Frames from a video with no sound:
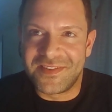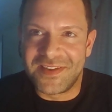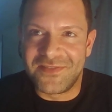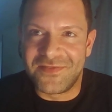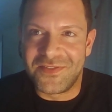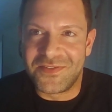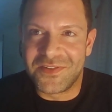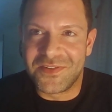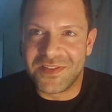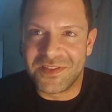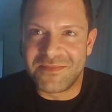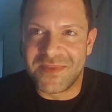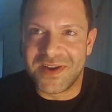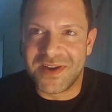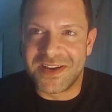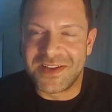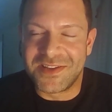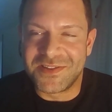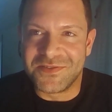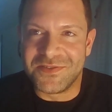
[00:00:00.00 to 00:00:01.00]
if you've got the
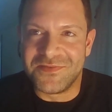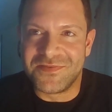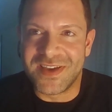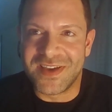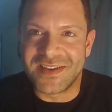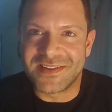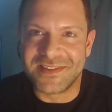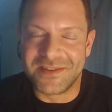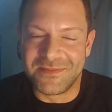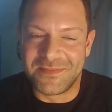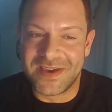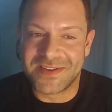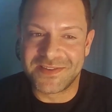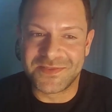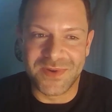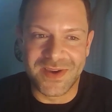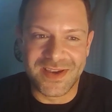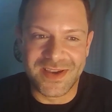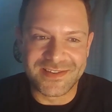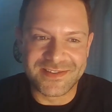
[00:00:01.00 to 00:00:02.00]
money to invest, the
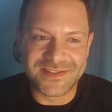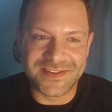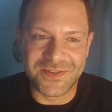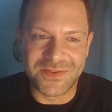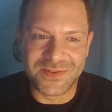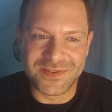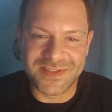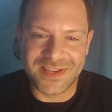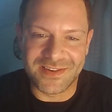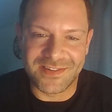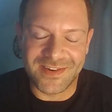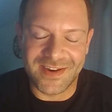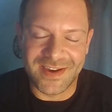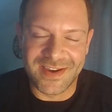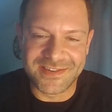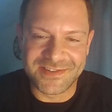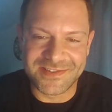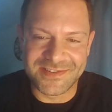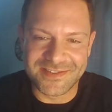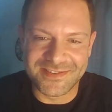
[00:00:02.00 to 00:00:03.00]
best way is total
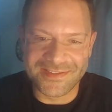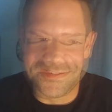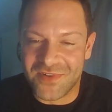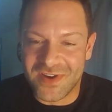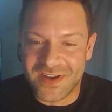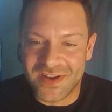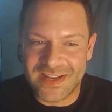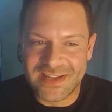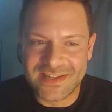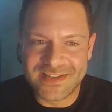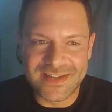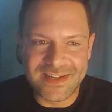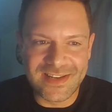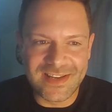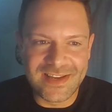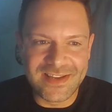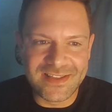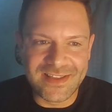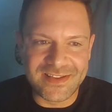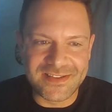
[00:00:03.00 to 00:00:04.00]
segregation.
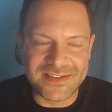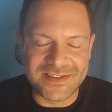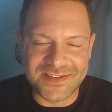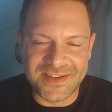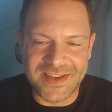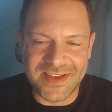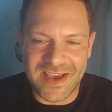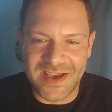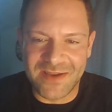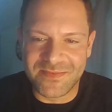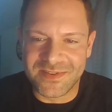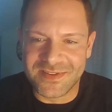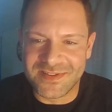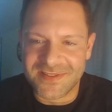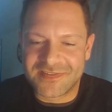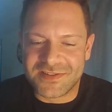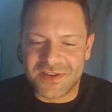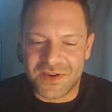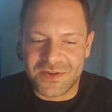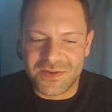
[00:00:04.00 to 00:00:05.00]
Realistically, that doesn't
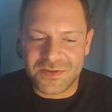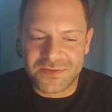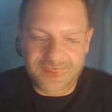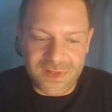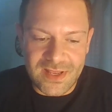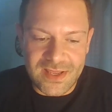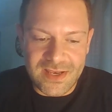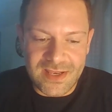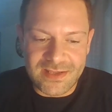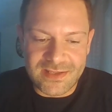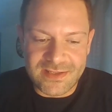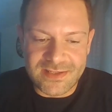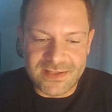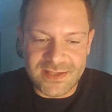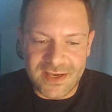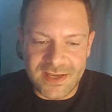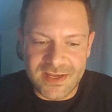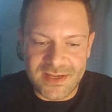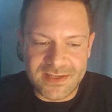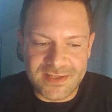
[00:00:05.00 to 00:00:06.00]
happen. So cleaning
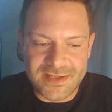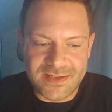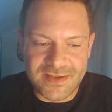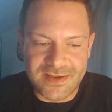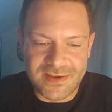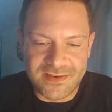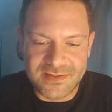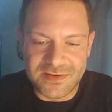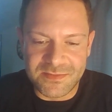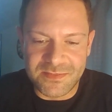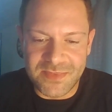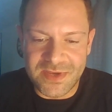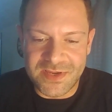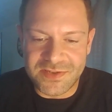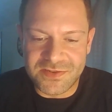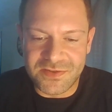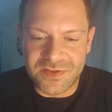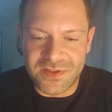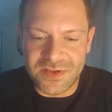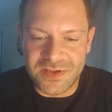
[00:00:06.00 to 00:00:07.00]
studies to
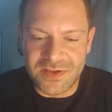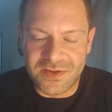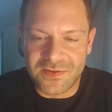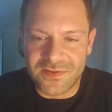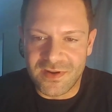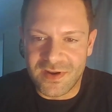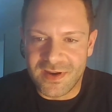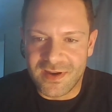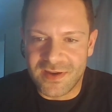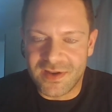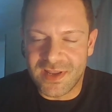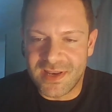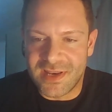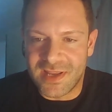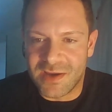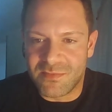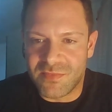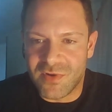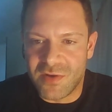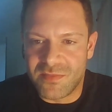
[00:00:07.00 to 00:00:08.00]
make sure that you're
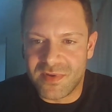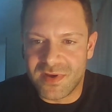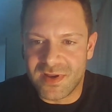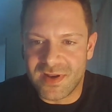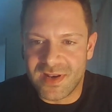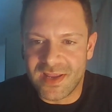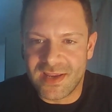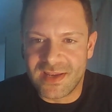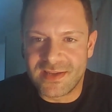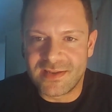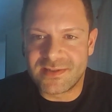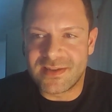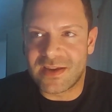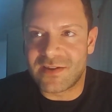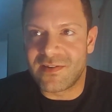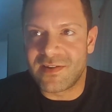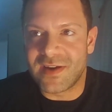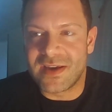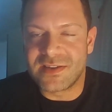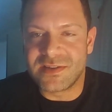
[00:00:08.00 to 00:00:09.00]
cleaning appropriately,
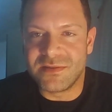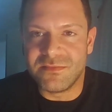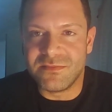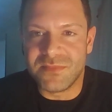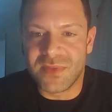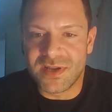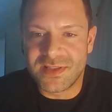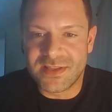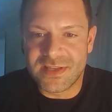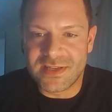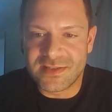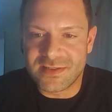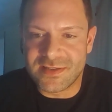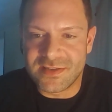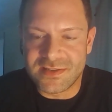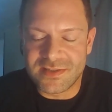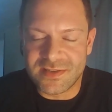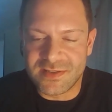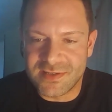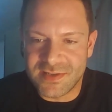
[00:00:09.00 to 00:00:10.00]
segregation by
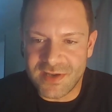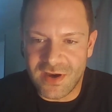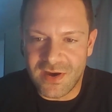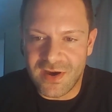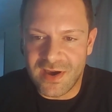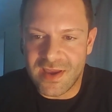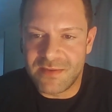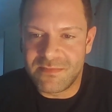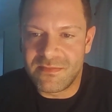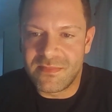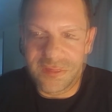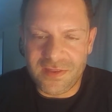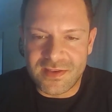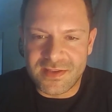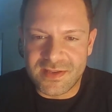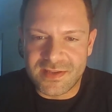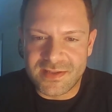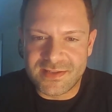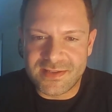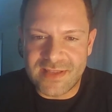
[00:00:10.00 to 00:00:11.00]
distance and time.
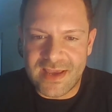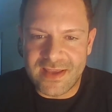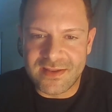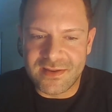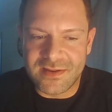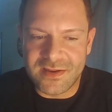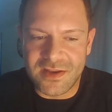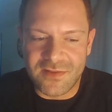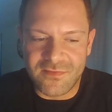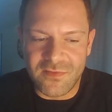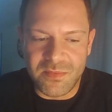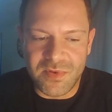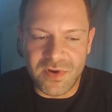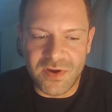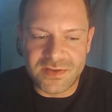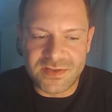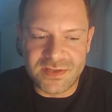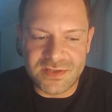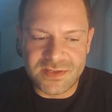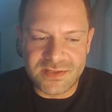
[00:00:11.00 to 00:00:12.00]
The standard kind of
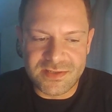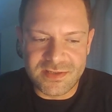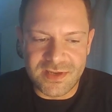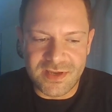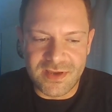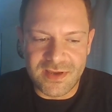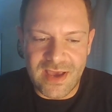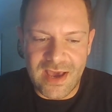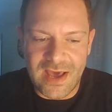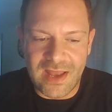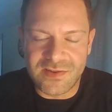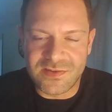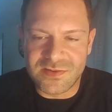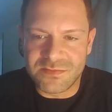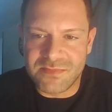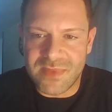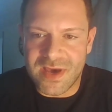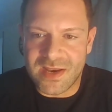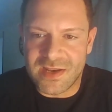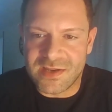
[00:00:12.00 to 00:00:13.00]
approach is to
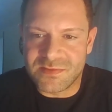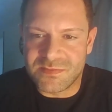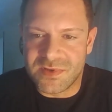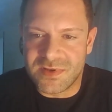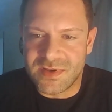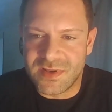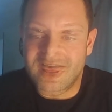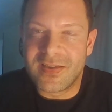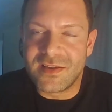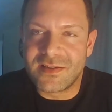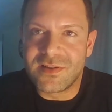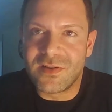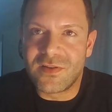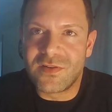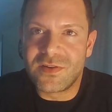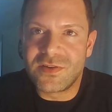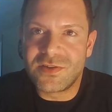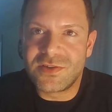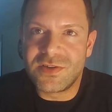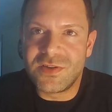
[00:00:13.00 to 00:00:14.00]
allergen management. As
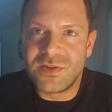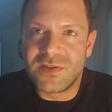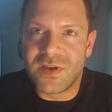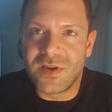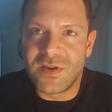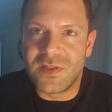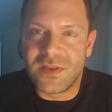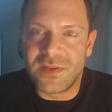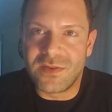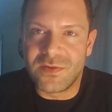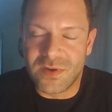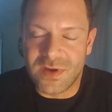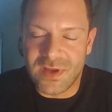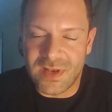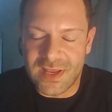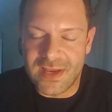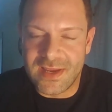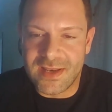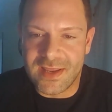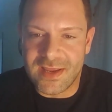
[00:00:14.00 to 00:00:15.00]
long as you know that your
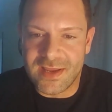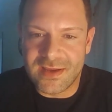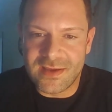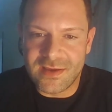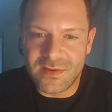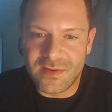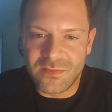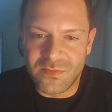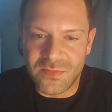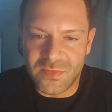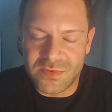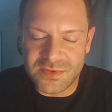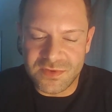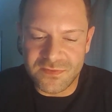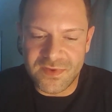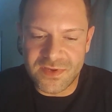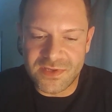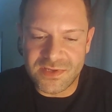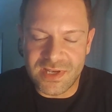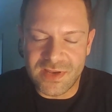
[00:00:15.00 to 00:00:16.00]
cleaning will
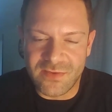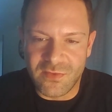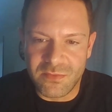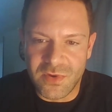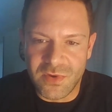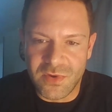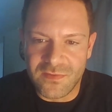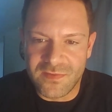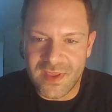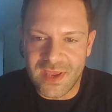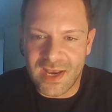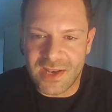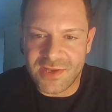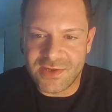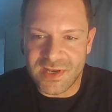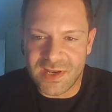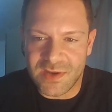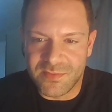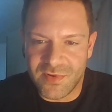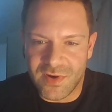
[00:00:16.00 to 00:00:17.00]
sufficiently remove the
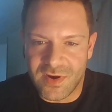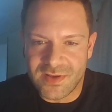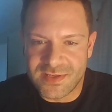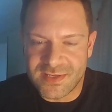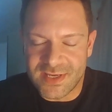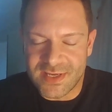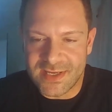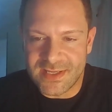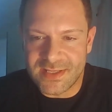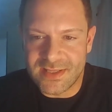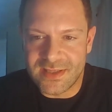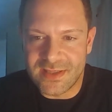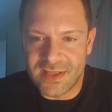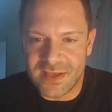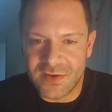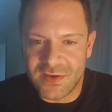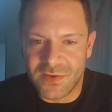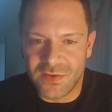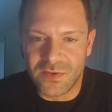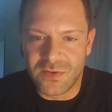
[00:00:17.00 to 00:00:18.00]
allergenic protein
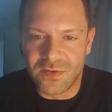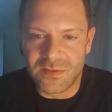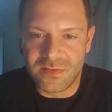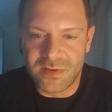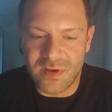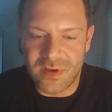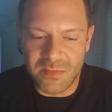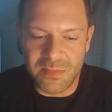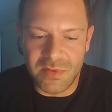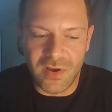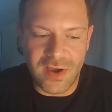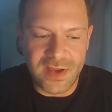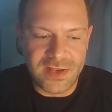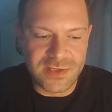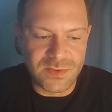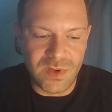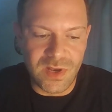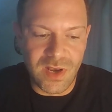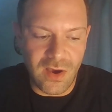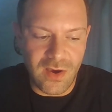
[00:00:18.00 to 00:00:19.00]
that you're applying
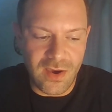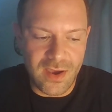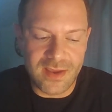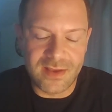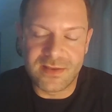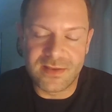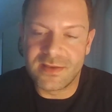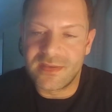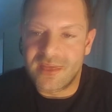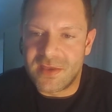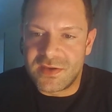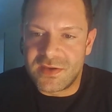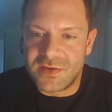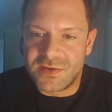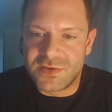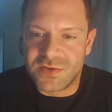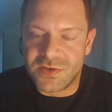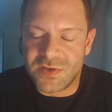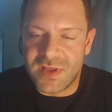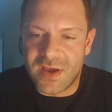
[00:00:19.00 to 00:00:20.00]
to a line, then you
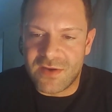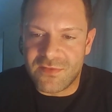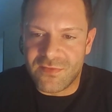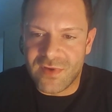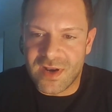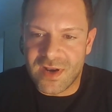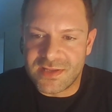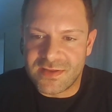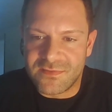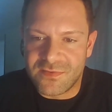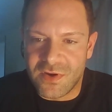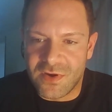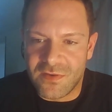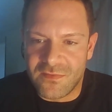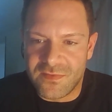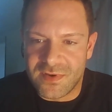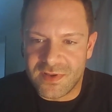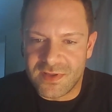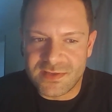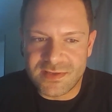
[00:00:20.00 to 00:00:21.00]
should have relative
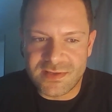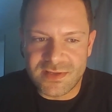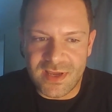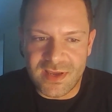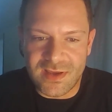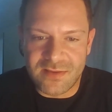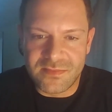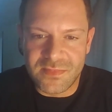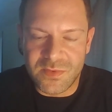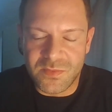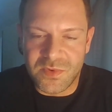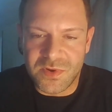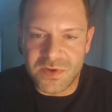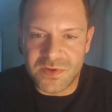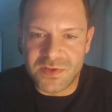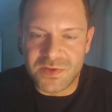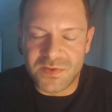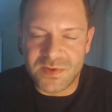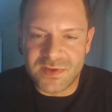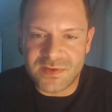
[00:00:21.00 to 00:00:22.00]
confidence that what
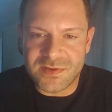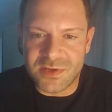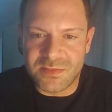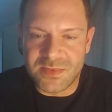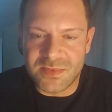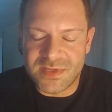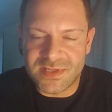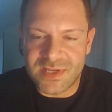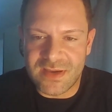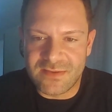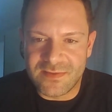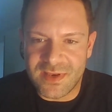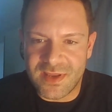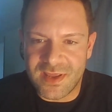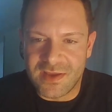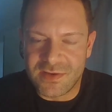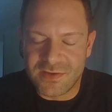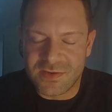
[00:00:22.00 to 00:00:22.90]
you're doing is going to be safe to the end